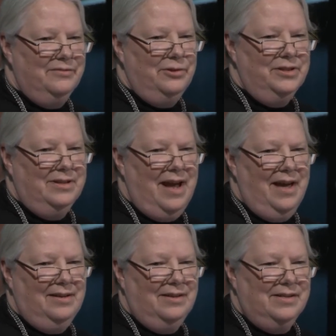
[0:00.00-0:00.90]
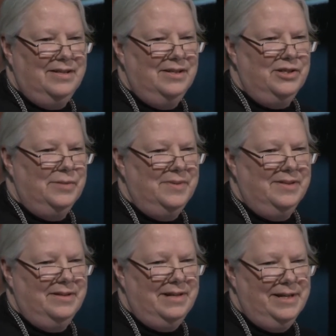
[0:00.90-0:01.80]
older adults in terms of
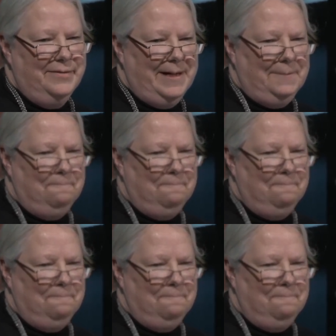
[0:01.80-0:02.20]
their hearing.